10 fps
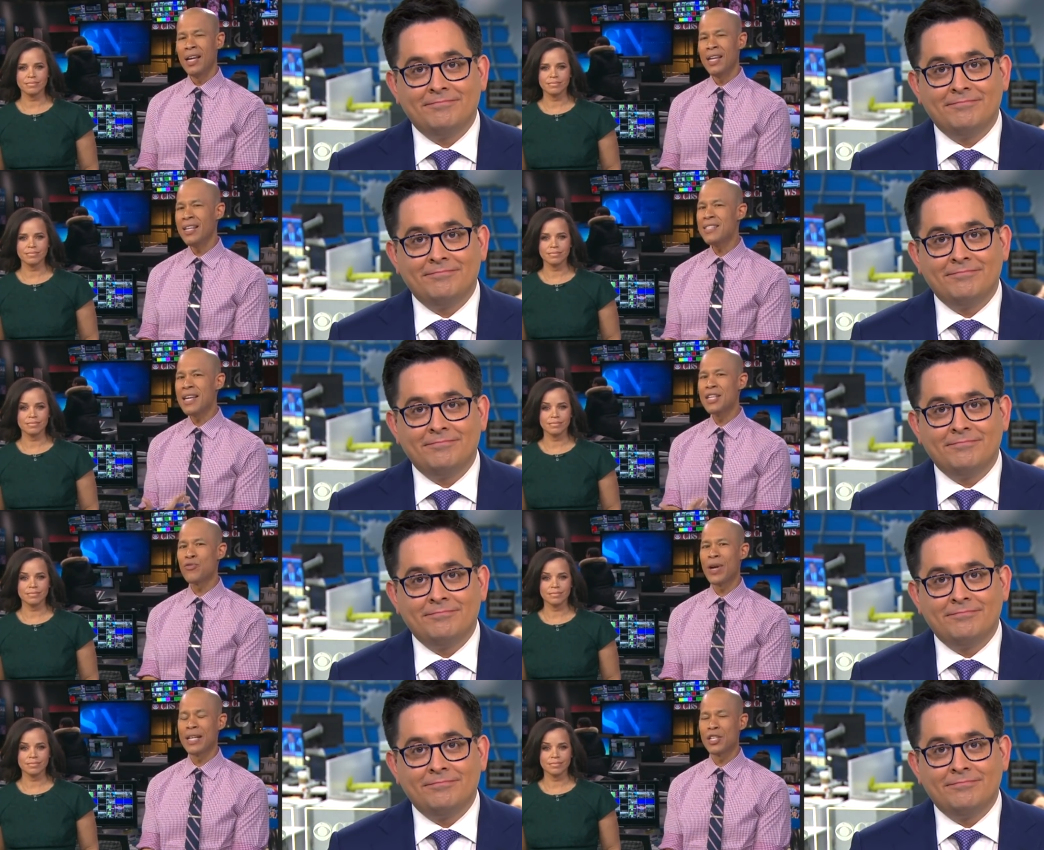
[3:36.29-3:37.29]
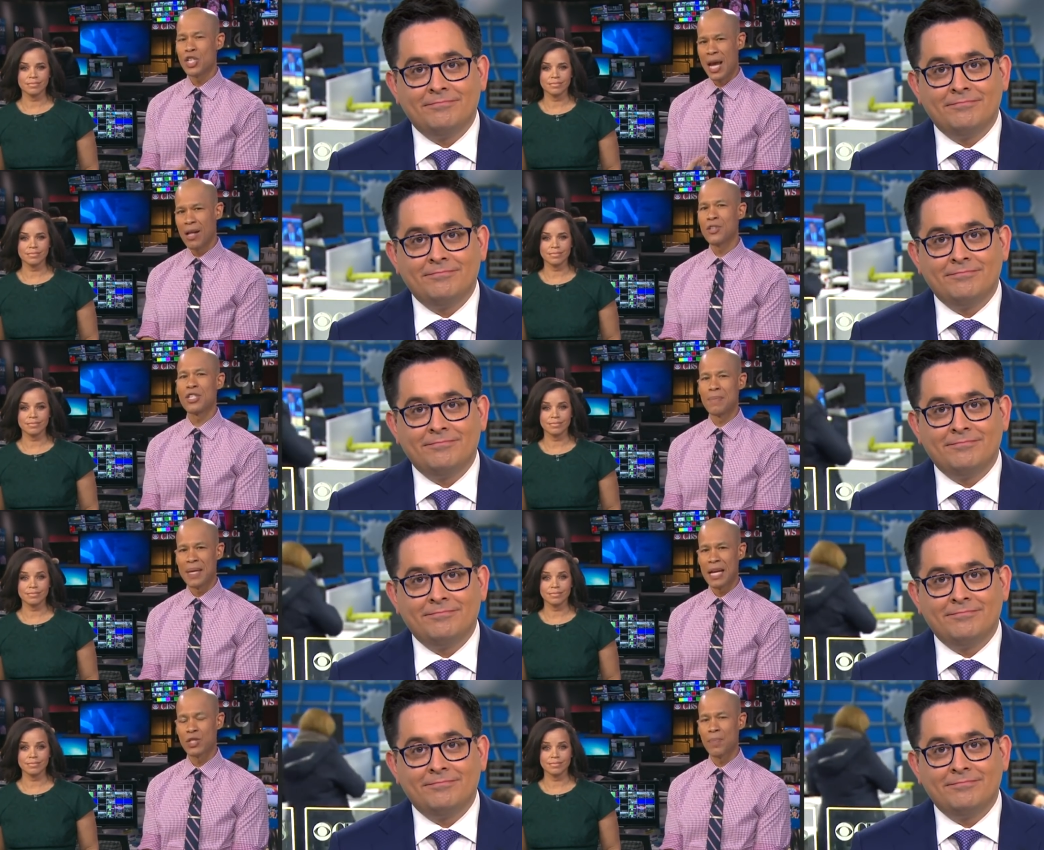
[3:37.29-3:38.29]
Speaker 1: he didn't say he's ready to challenge him
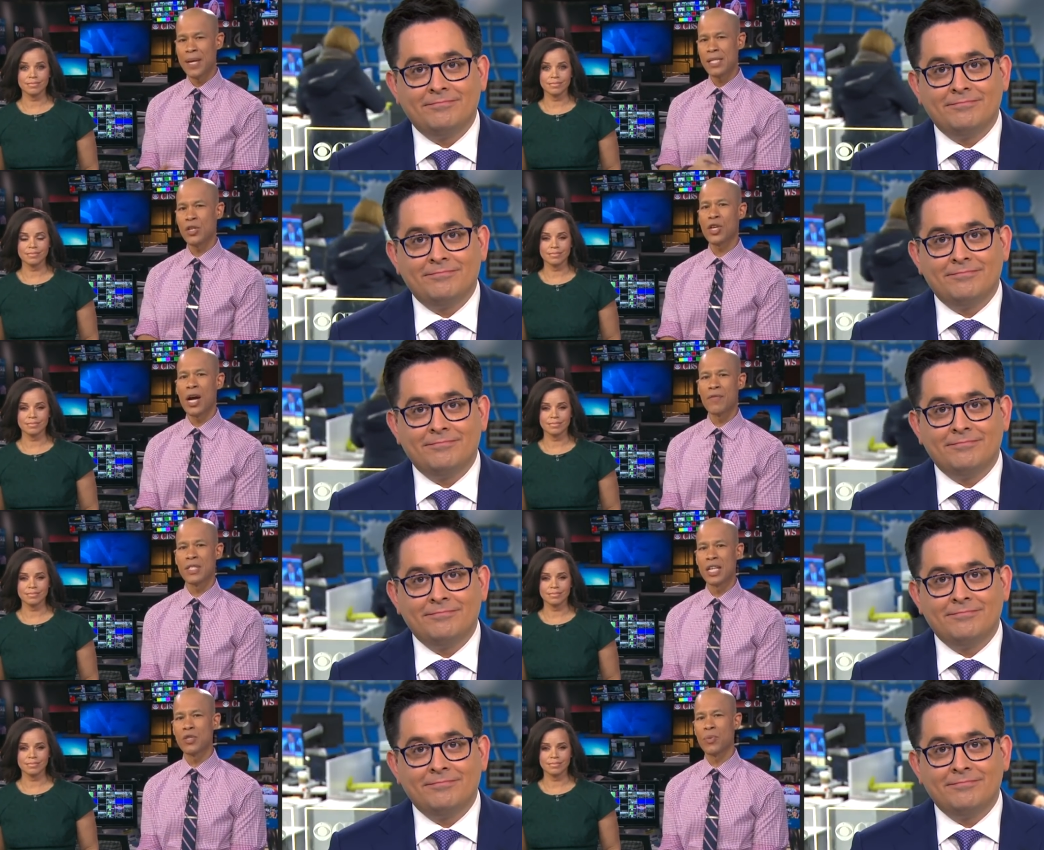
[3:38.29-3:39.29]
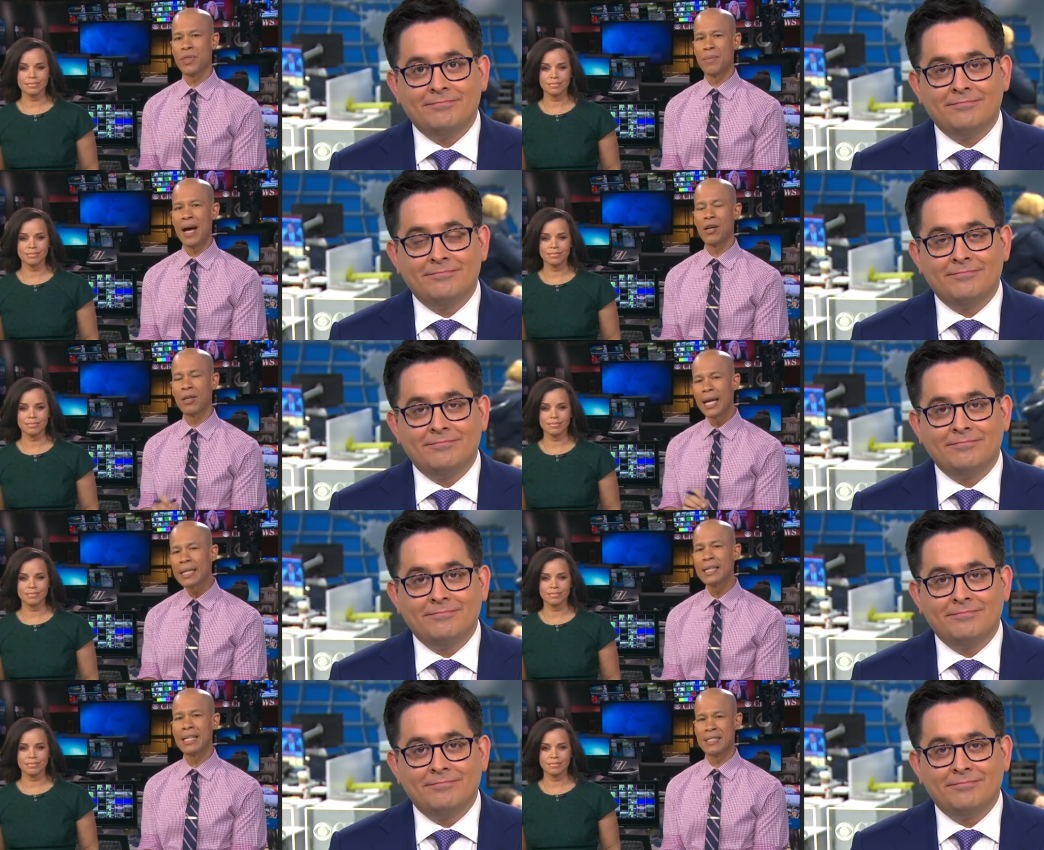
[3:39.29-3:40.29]
yet. So, based on your conversation with him, how
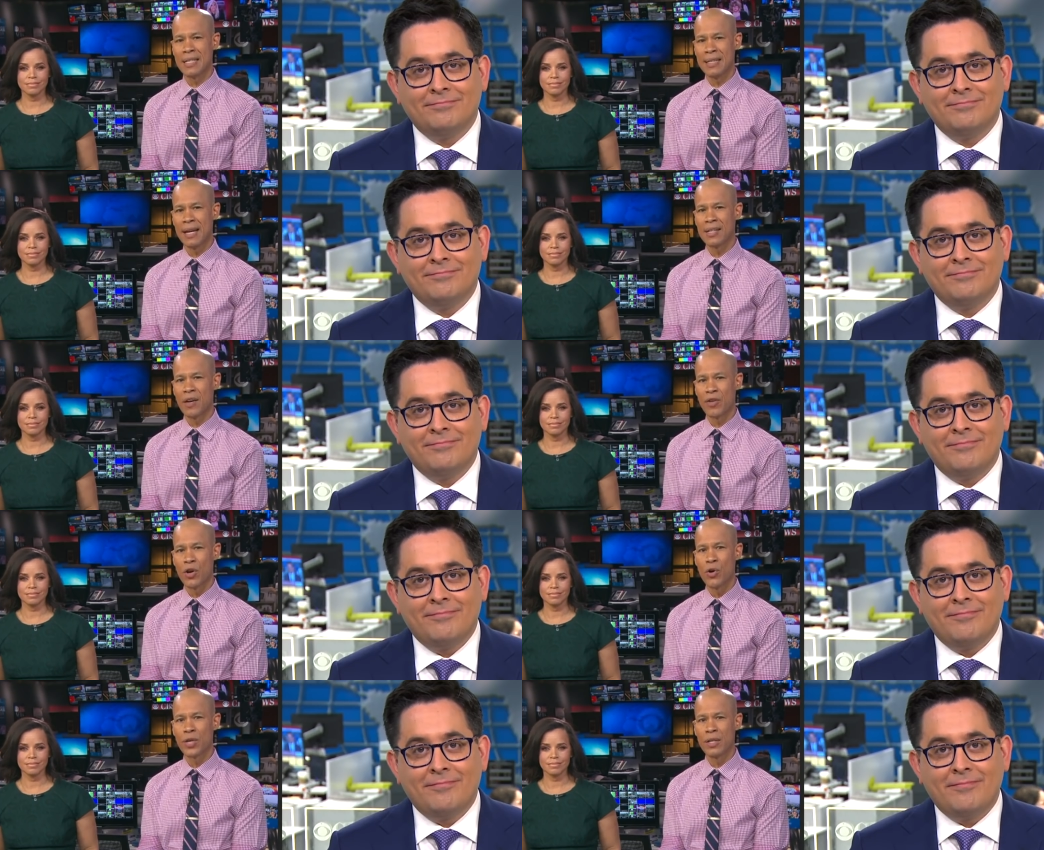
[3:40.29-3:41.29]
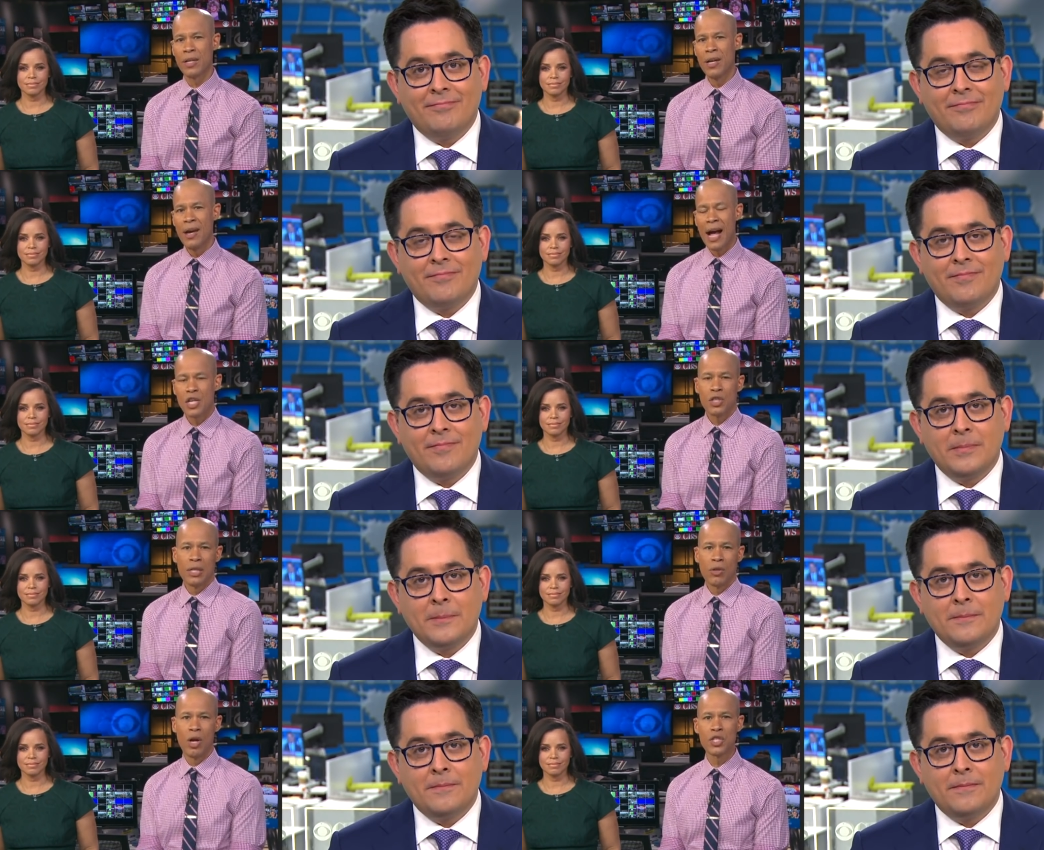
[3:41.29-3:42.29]
likely is it that Governor Hogan
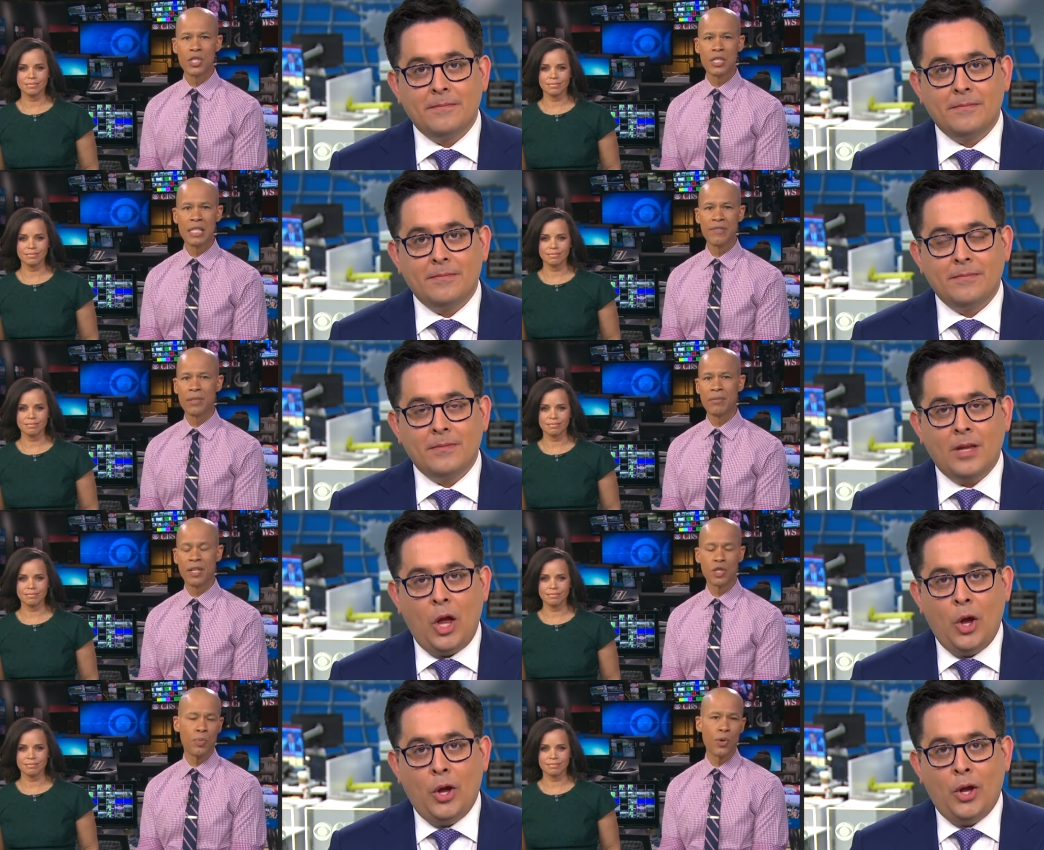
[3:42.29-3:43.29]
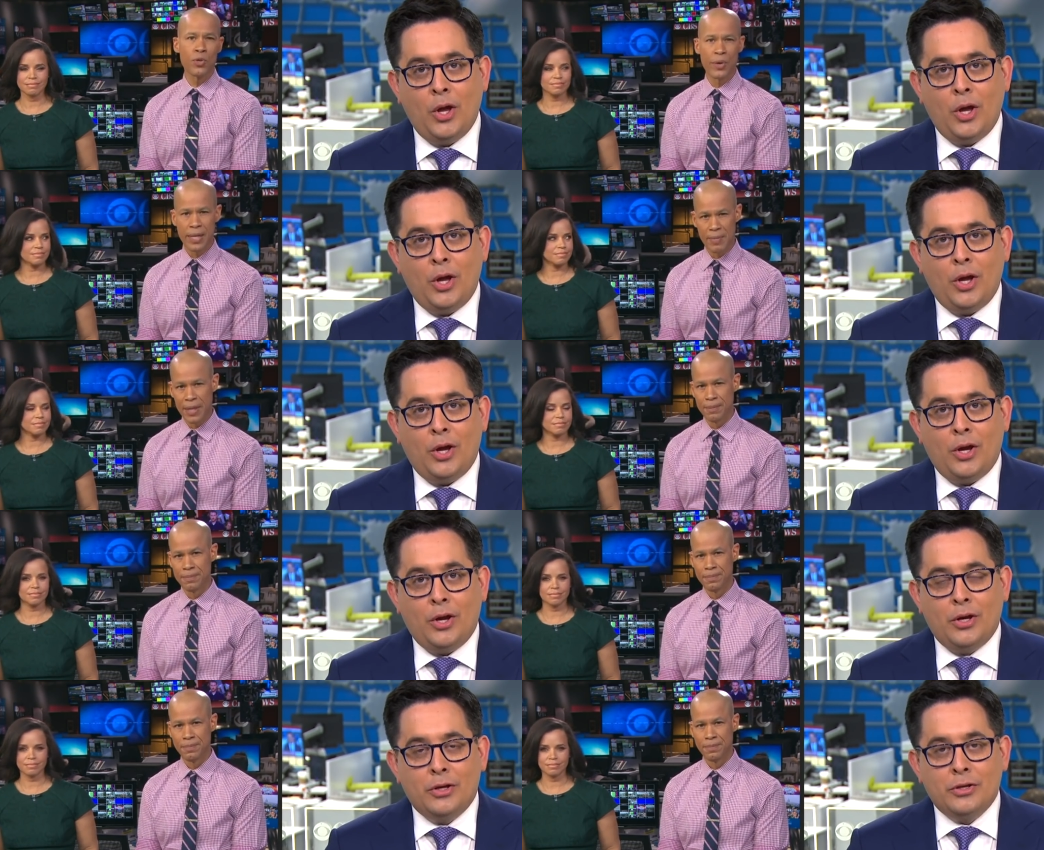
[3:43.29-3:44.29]
actually launches even an exploratory committee?
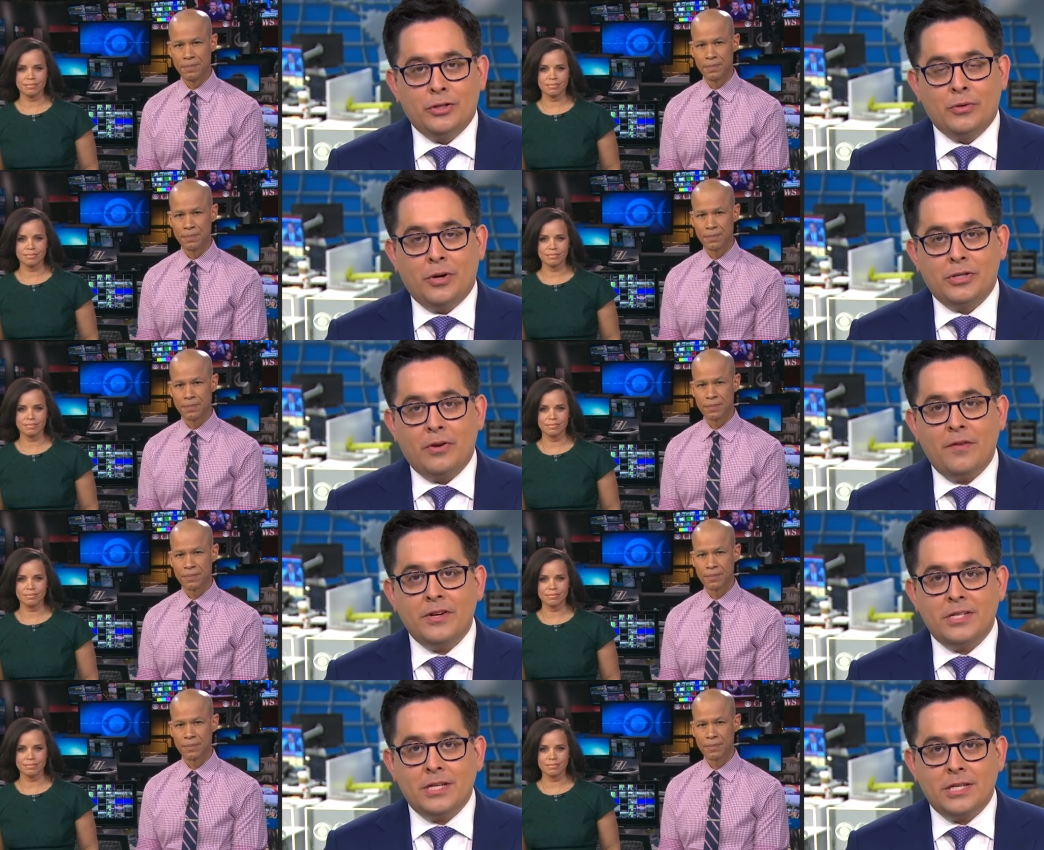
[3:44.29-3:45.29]
Speaker 2: Sure. So, ever since